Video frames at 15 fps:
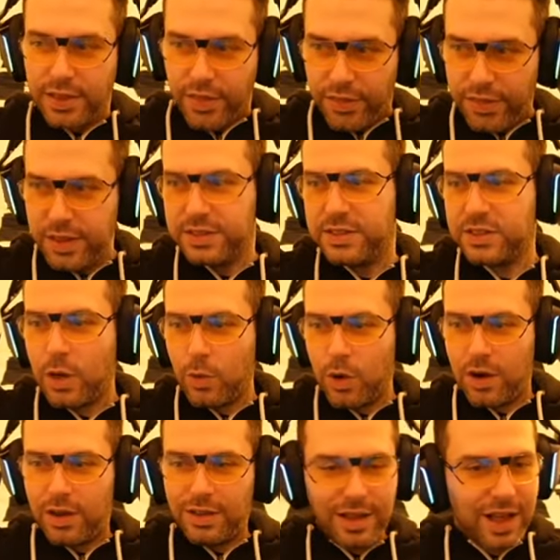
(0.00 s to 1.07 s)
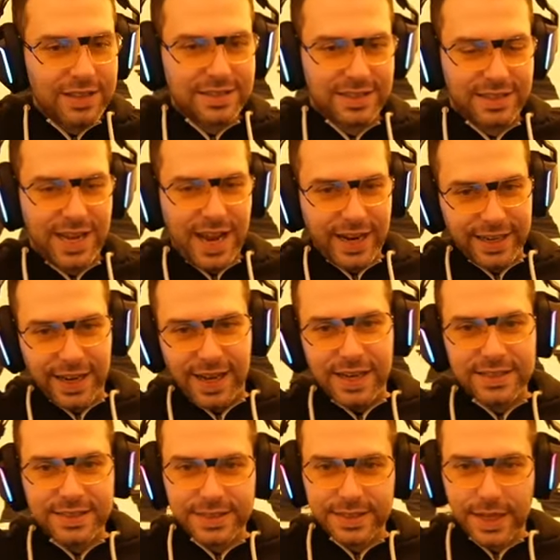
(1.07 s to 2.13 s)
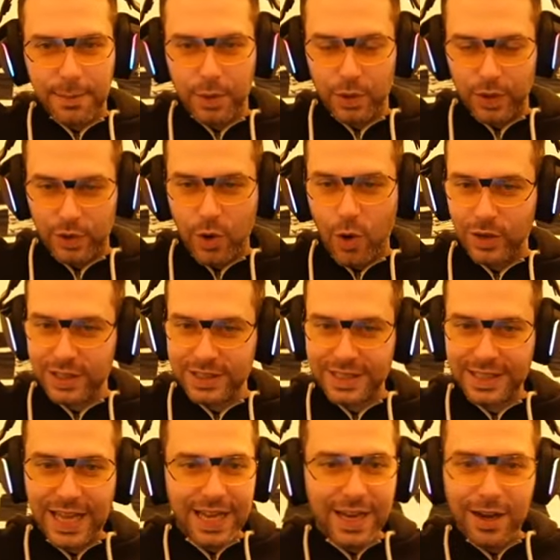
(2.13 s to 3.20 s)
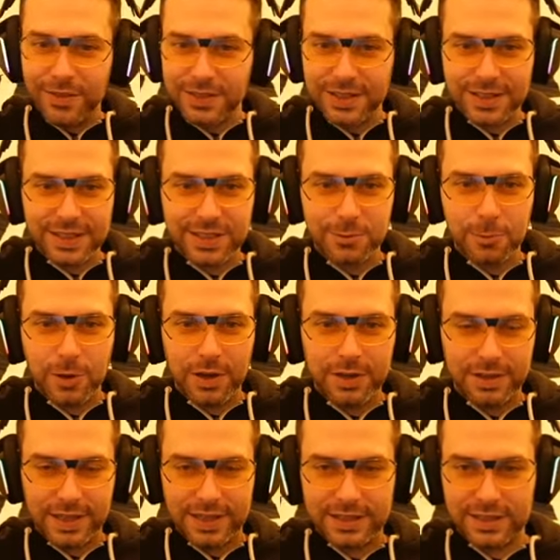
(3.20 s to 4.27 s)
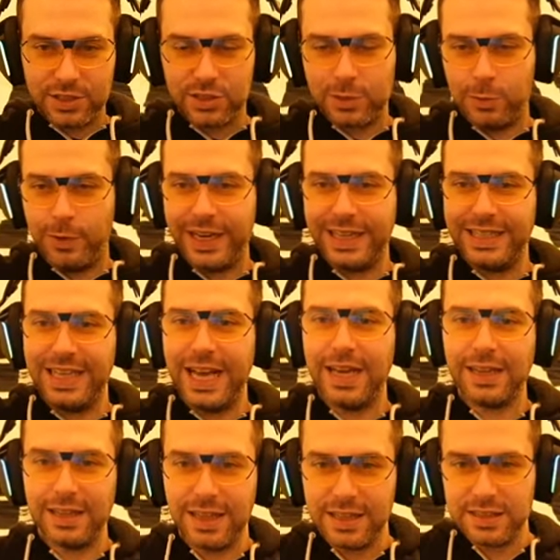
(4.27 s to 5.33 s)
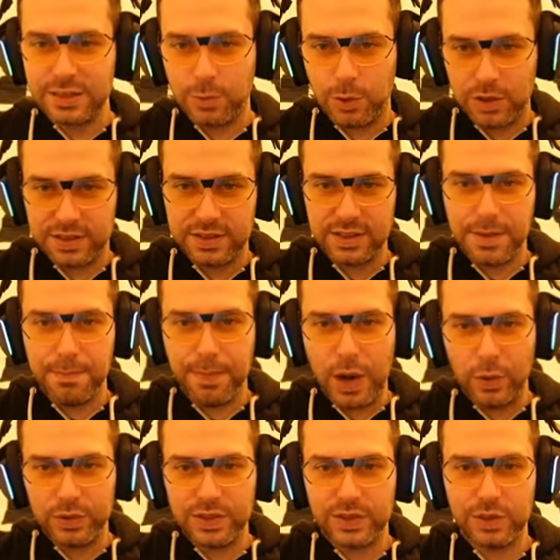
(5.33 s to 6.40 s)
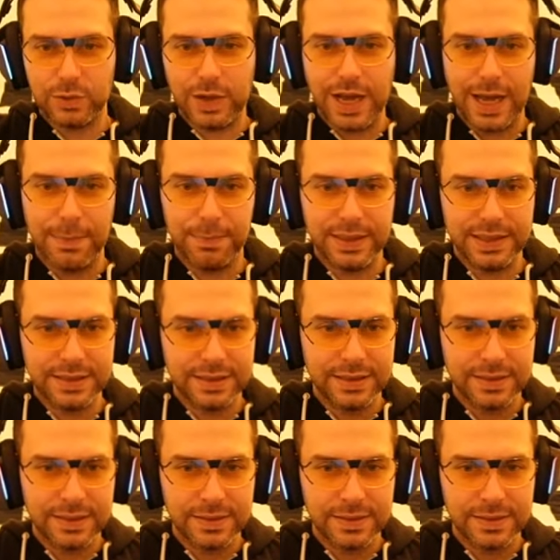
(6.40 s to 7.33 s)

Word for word: This is our last attack, guys. I'm gonna call it a day after this one. Let's just quickly analyze what is about to happen.